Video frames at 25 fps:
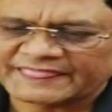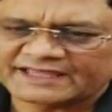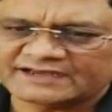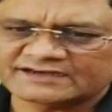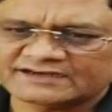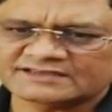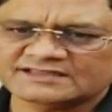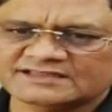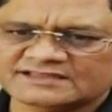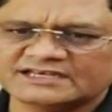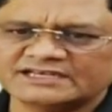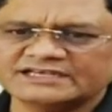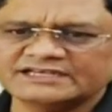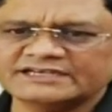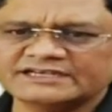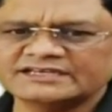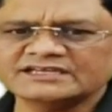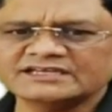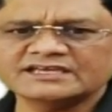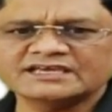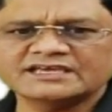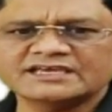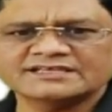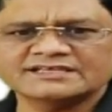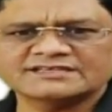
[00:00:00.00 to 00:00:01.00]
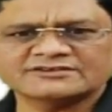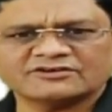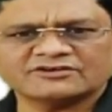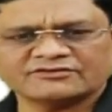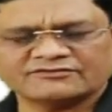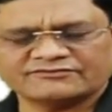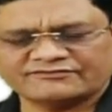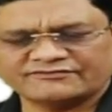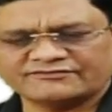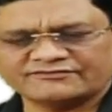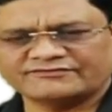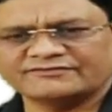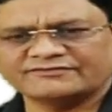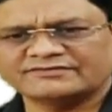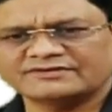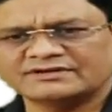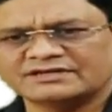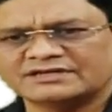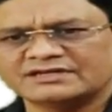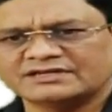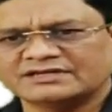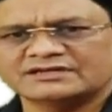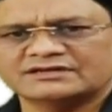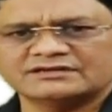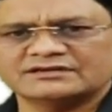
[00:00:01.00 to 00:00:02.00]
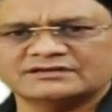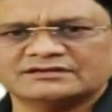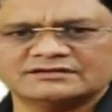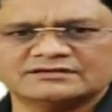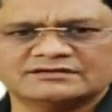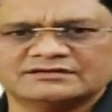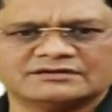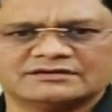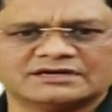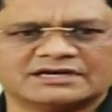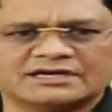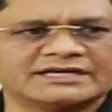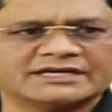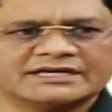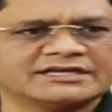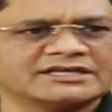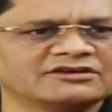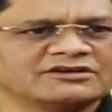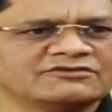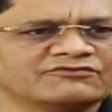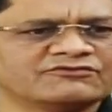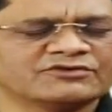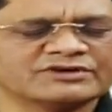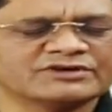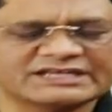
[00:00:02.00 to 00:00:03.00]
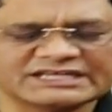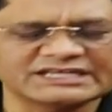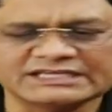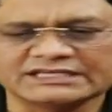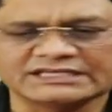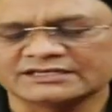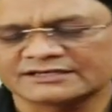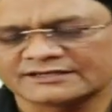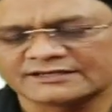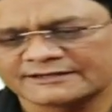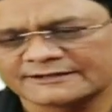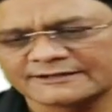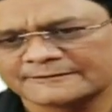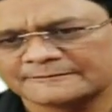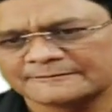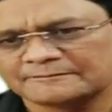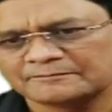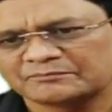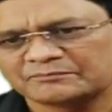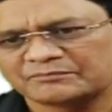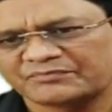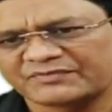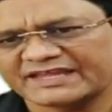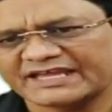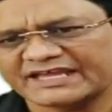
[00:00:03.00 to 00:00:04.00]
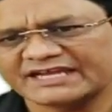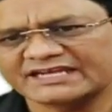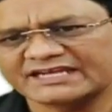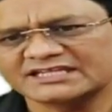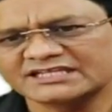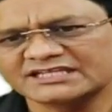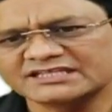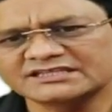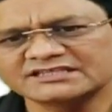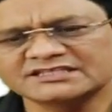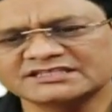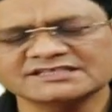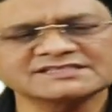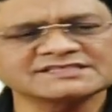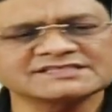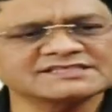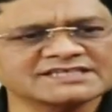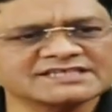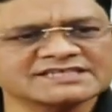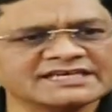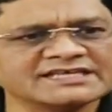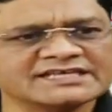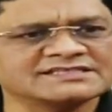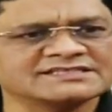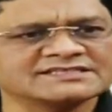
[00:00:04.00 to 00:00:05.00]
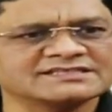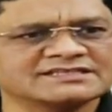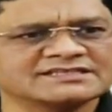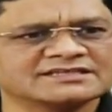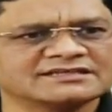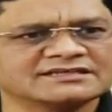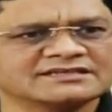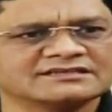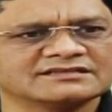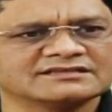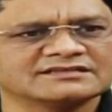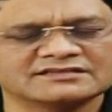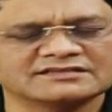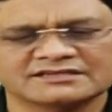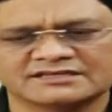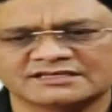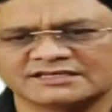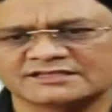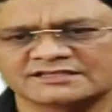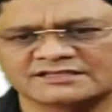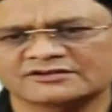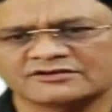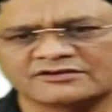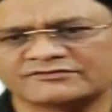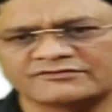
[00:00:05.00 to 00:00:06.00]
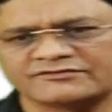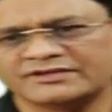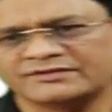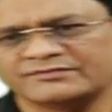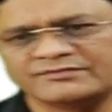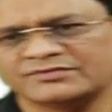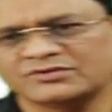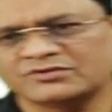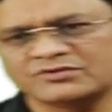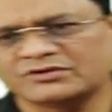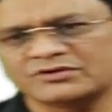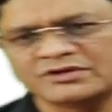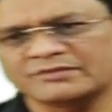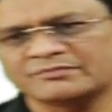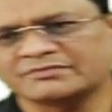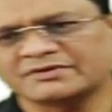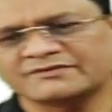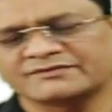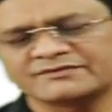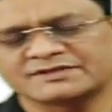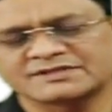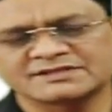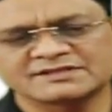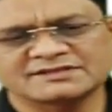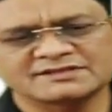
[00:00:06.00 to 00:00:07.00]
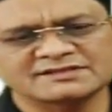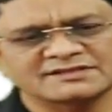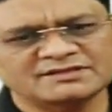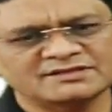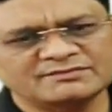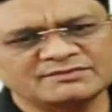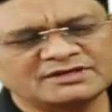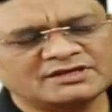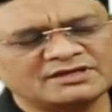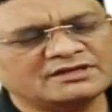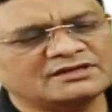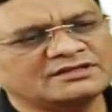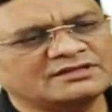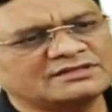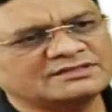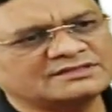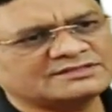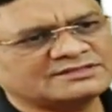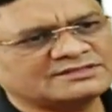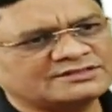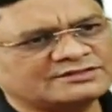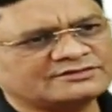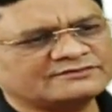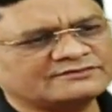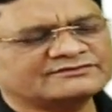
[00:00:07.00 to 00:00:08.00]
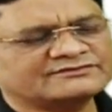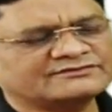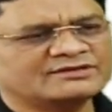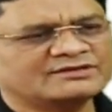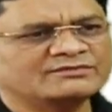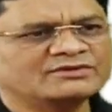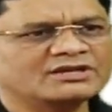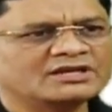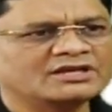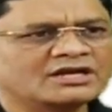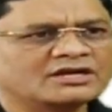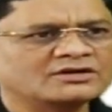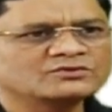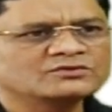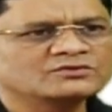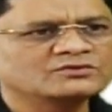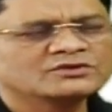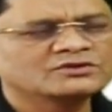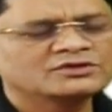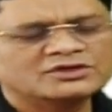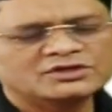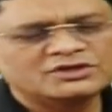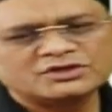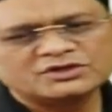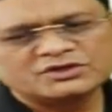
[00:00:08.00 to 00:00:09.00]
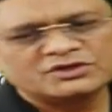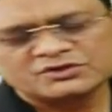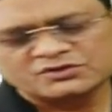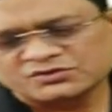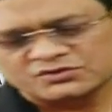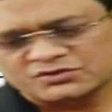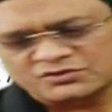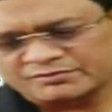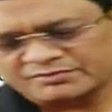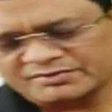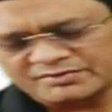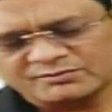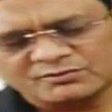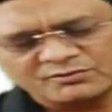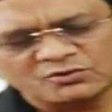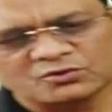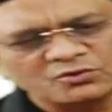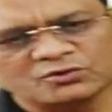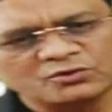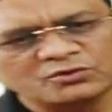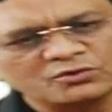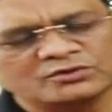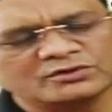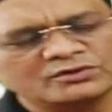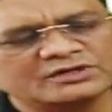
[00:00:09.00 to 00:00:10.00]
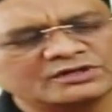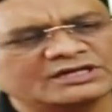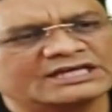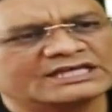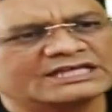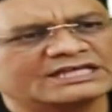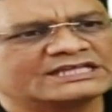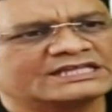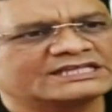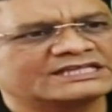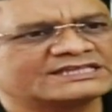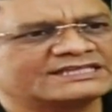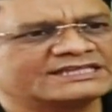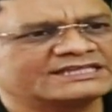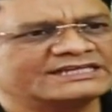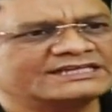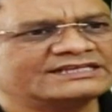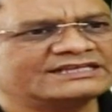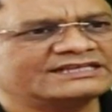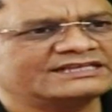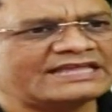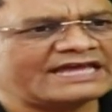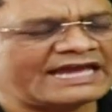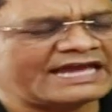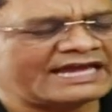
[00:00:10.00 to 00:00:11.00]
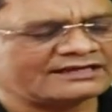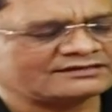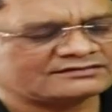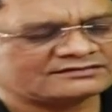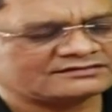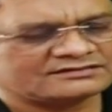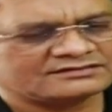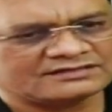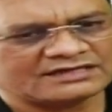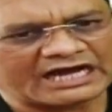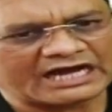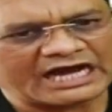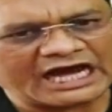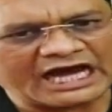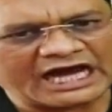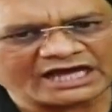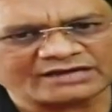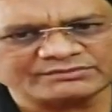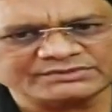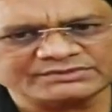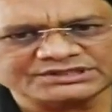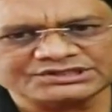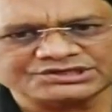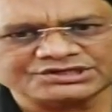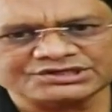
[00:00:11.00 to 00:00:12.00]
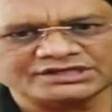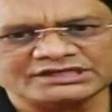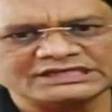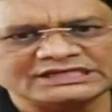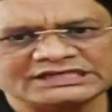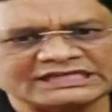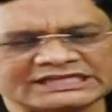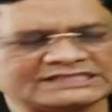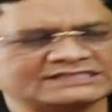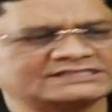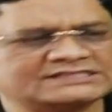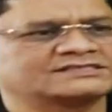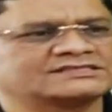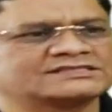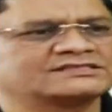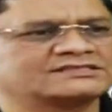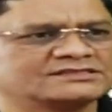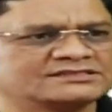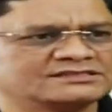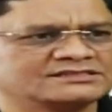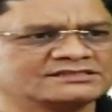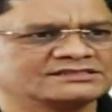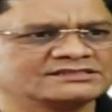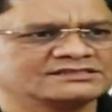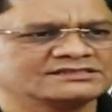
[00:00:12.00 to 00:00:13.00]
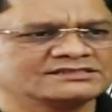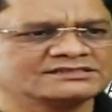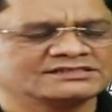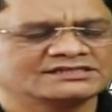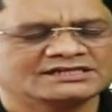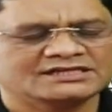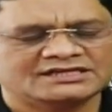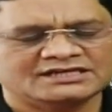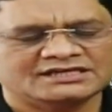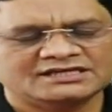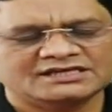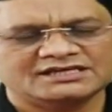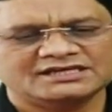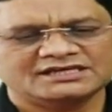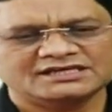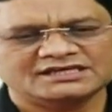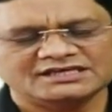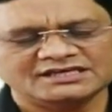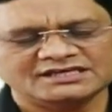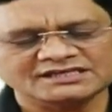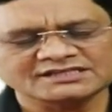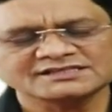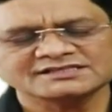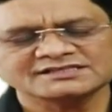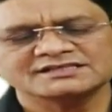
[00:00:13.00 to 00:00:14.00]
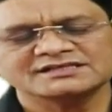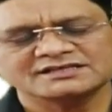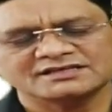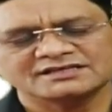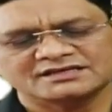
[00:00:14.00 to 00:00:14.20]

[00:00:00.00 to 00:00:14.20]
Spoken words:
It is a leading case of Article 14. And in this case, the case of EP Royappa versus State of Tamil Nadu, Supreme Court said that arbitrariness is